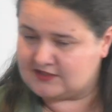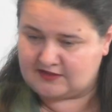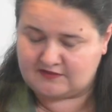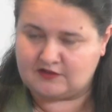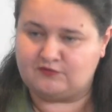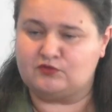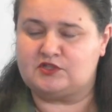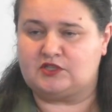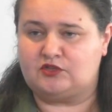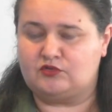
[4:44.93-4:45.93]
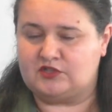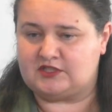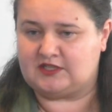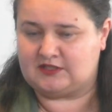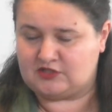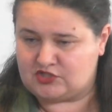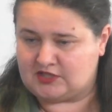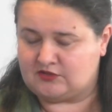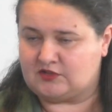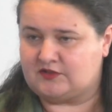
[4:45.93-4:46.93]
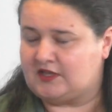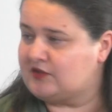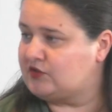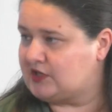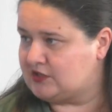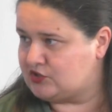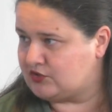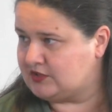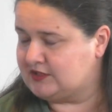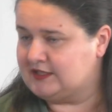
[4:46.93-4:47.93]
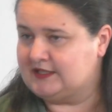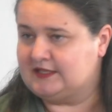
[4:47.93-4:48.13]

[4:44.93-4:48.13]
And I think food security and in general the agricultural